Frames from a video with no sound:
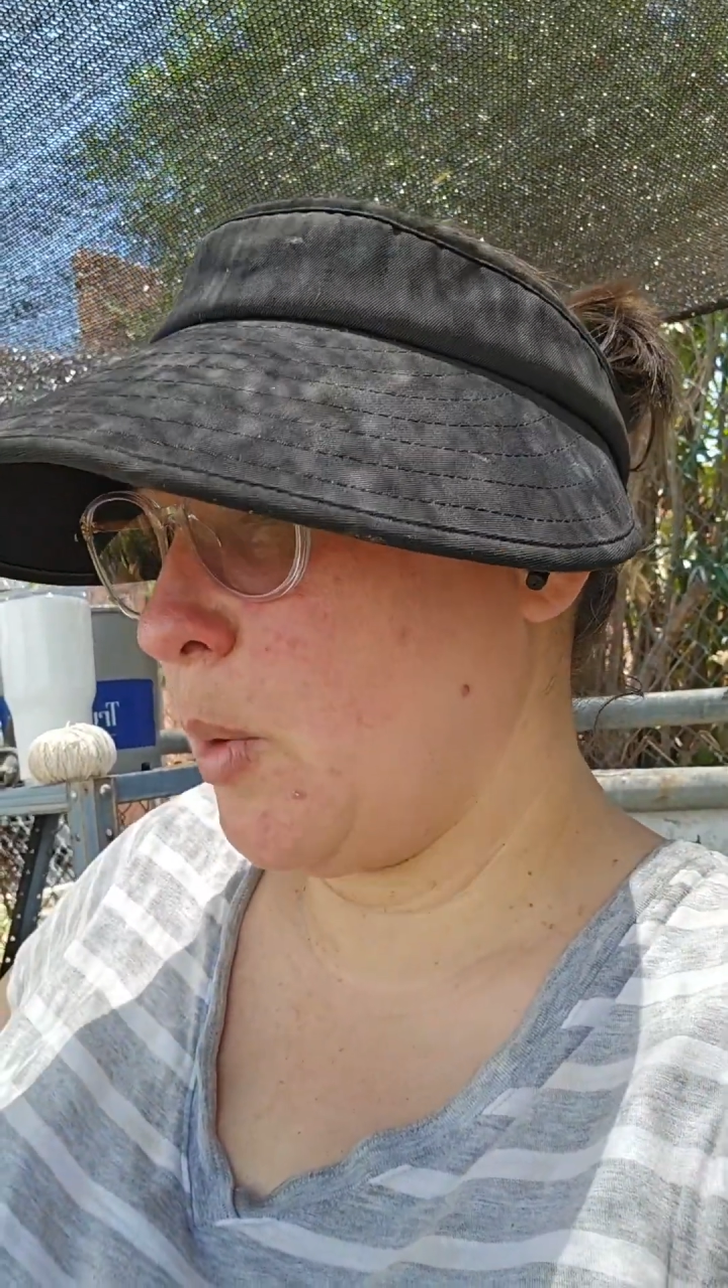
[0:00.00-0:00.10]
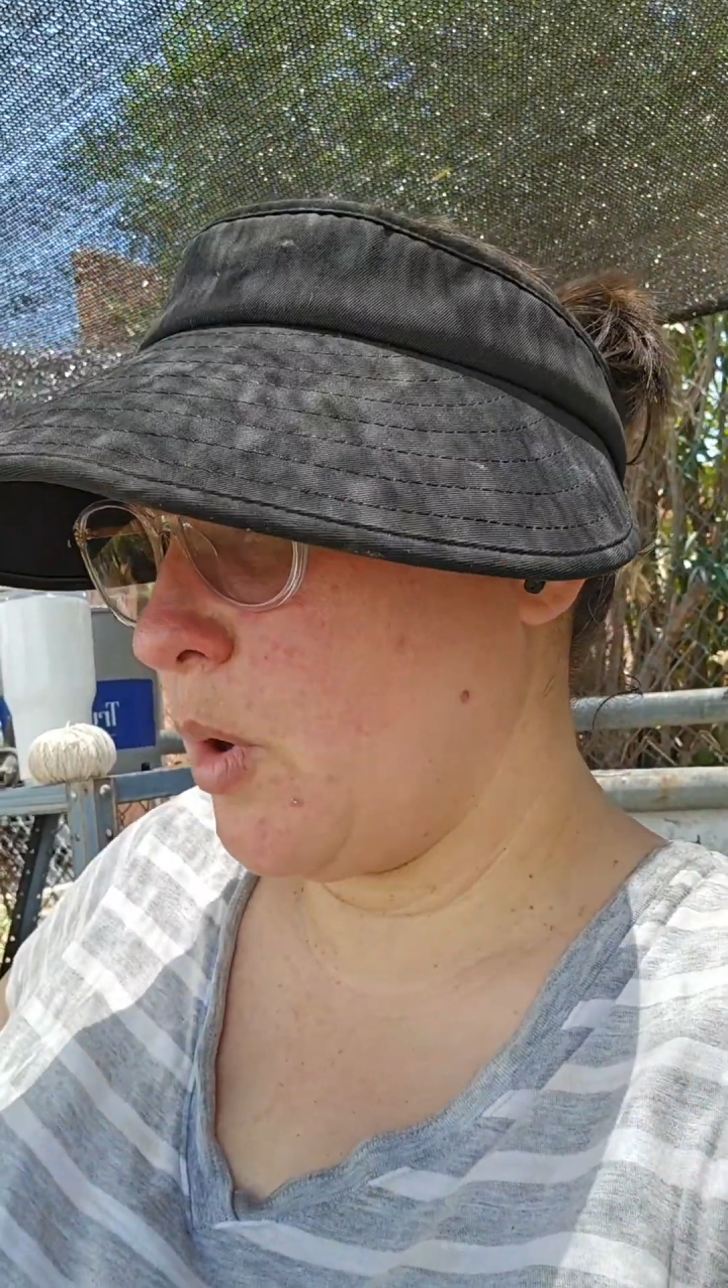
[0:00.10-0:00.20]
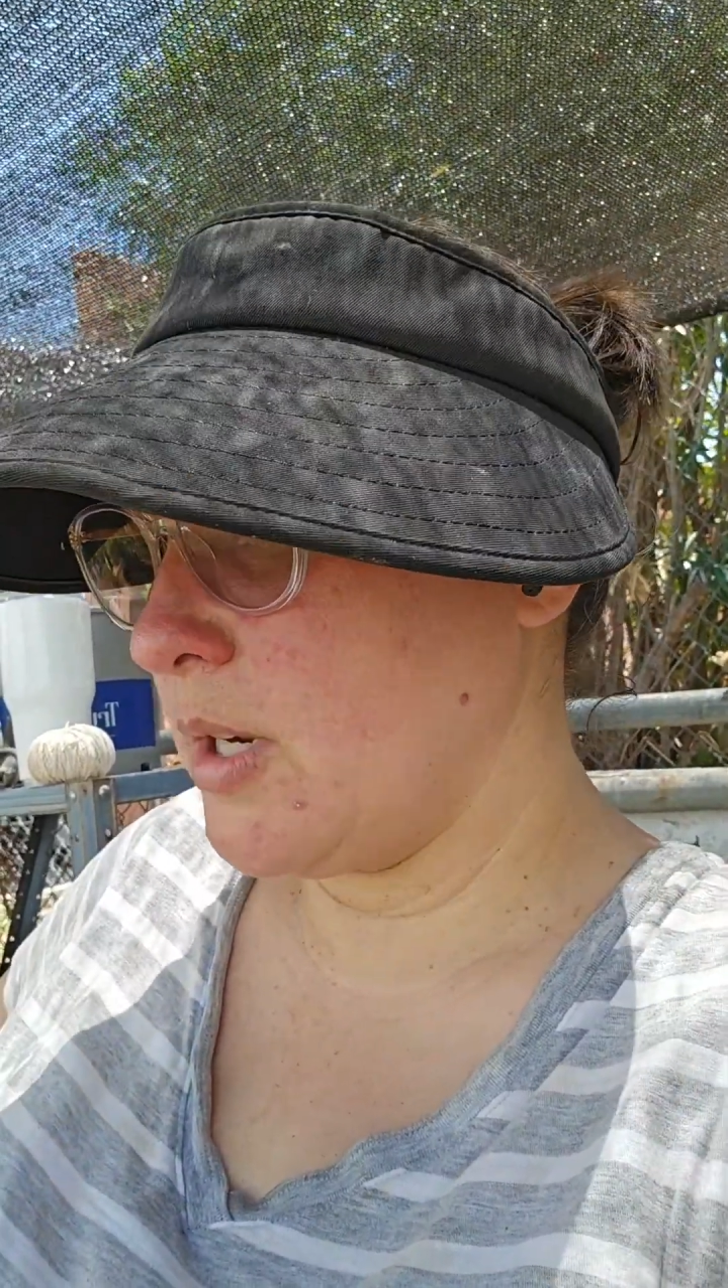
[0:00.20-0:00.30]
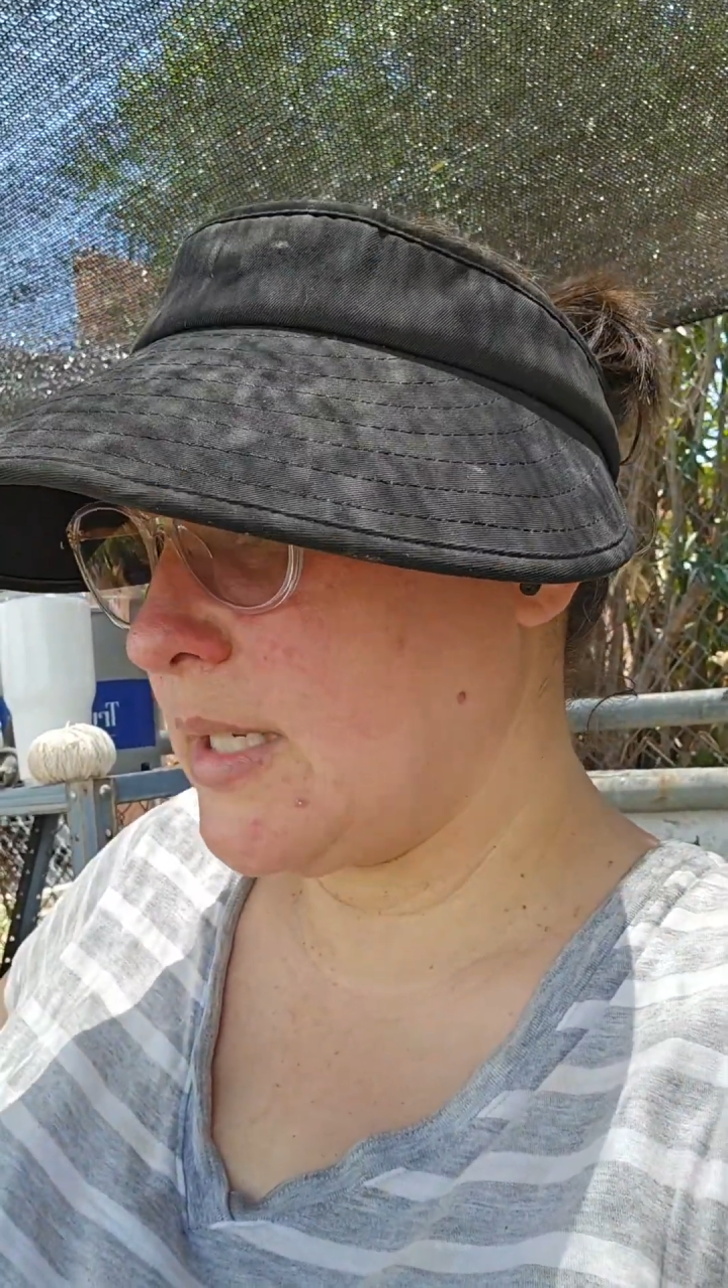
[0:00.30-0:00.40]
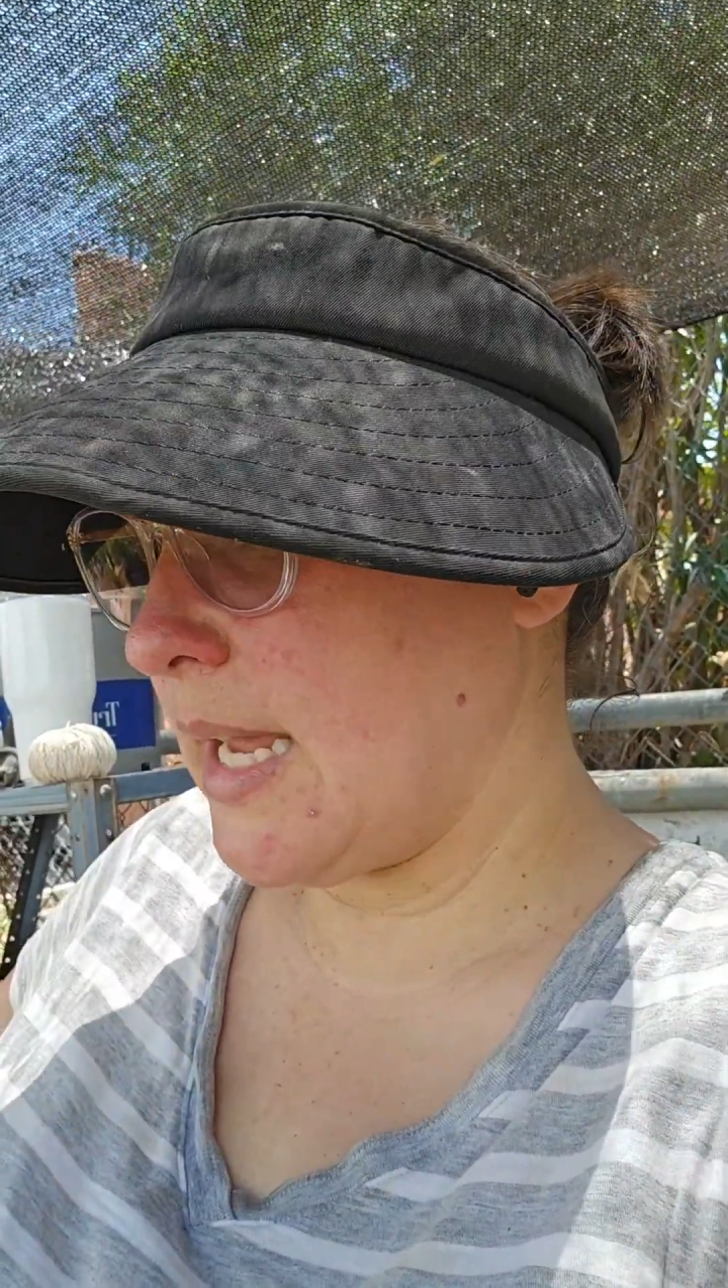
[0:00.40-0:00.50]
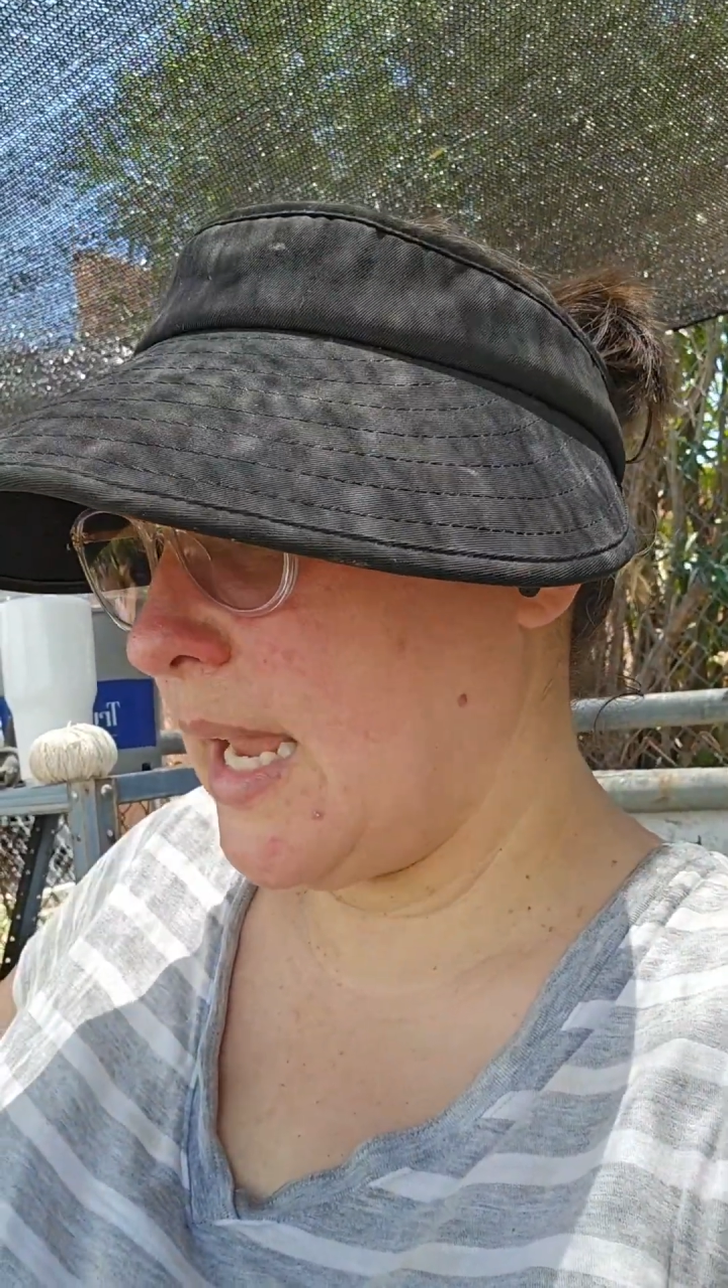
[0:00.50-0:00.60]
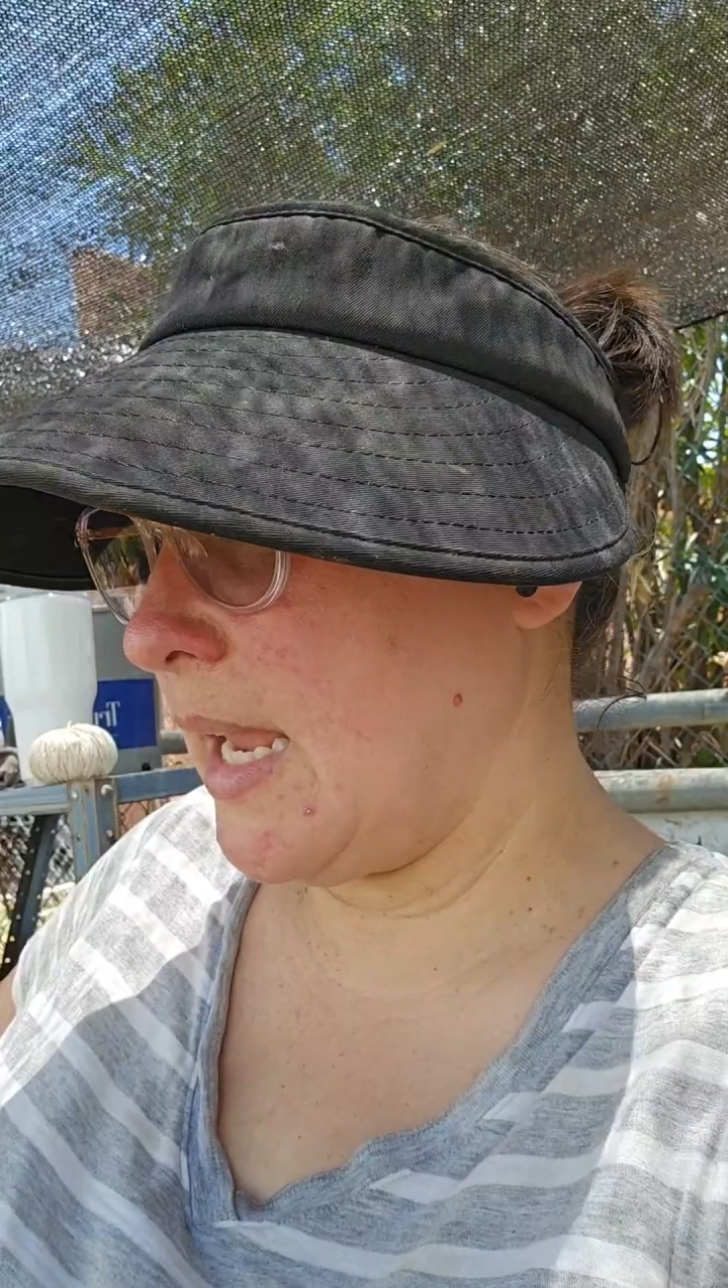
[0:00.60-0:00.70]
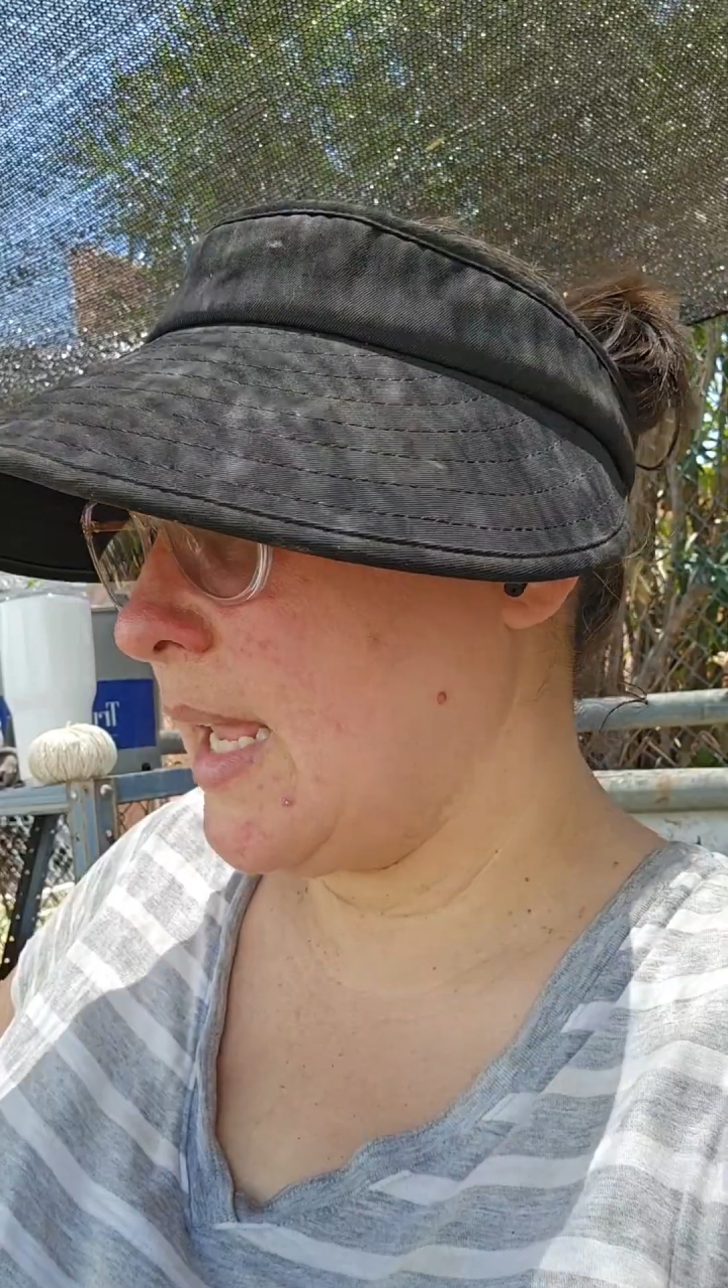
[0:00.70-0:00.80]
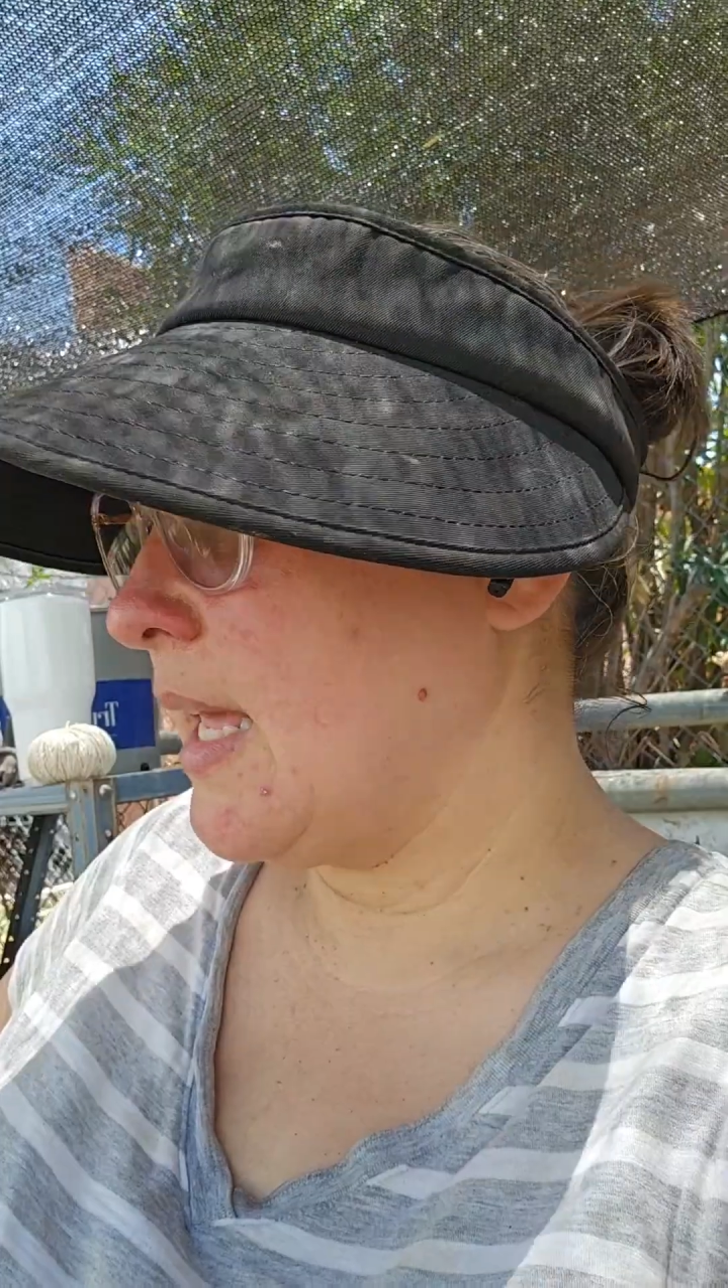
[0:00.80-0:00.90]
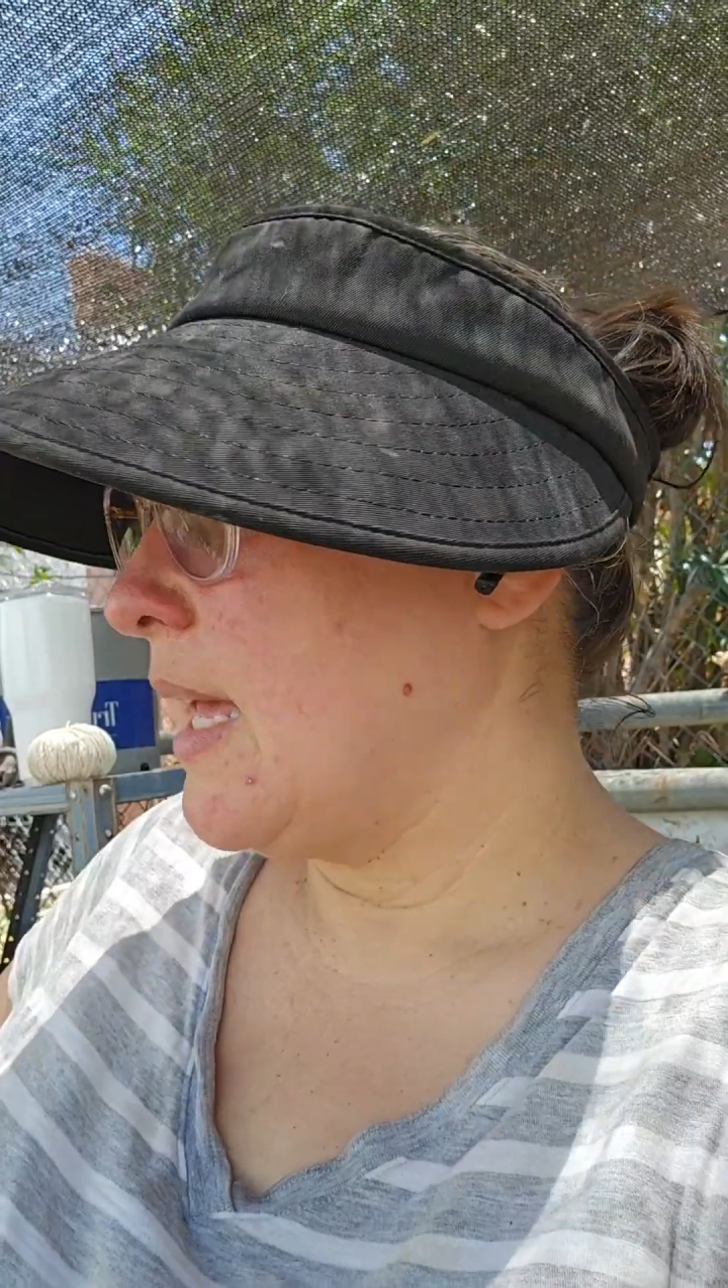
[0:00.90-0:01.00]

work day,